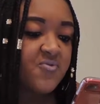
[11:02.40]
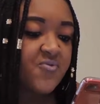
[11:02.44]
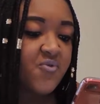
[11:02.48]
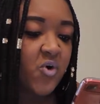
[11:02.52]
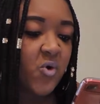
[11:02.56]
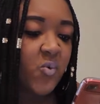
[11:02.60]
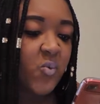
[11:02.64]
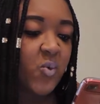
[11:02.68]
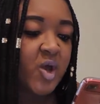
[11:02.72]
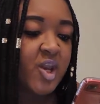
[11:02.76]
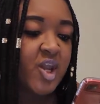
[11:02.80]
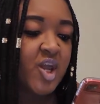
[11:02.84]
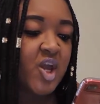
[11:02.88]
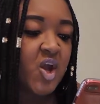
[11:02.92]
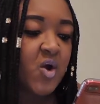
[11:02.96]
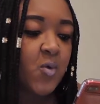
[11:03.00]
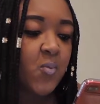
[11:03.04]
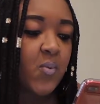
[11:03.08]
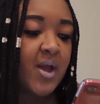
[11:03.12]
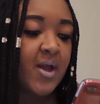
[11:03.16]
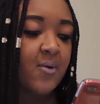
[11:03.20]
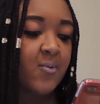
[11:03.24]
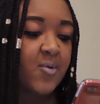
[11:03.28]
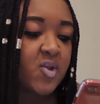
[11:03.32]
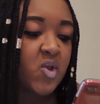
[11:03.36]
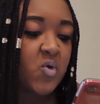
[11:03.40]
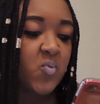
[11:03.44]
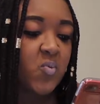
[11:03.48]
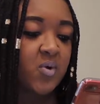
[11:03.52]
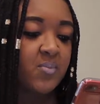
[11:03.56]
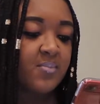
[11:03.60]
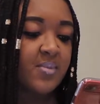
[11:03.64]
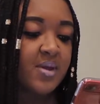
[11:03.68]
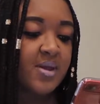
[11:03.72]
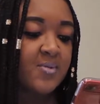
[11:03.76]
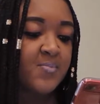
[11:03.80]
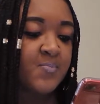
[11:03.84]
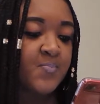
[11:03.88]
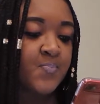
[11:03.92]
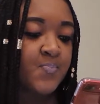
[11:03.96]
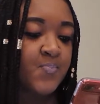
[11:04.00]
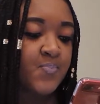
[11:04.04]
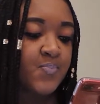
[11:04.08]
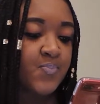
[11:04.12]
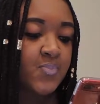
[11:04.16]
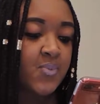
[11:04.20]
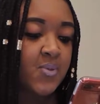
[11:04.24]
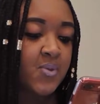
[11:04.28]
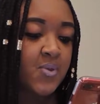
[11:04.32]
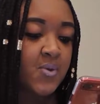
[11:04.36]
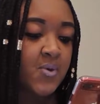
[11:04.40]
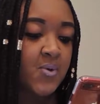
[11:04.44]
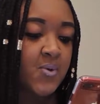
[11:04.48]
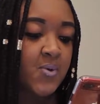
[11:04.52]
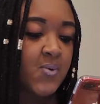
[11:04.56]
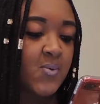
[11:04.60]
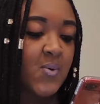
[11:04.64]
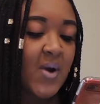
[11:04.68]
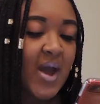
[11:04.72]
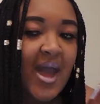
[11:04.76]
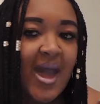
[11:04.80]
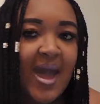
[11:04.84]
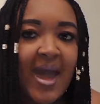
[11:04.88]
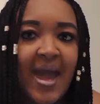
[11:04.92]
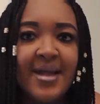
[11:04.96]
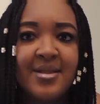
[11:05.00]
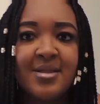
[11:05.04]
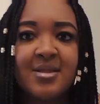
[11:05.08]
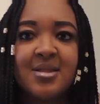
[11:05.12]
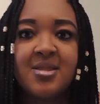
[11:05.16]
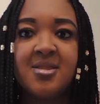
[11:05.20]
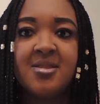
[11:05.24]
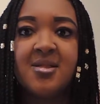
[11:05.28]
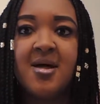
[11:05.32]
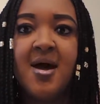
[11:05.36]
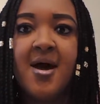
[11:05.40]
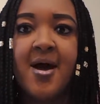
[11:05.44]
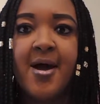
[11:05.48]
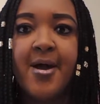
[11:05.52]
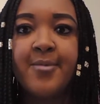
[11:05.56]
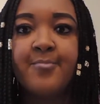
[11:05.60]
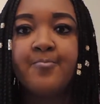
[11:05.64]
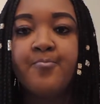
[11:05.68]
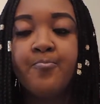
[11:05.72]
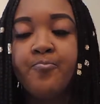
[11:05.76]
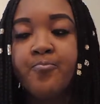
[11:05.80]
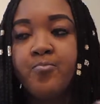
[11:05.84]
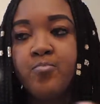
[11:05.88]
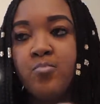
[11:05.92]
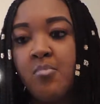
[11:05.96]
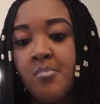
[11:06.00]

before running away with the woman who had the sign.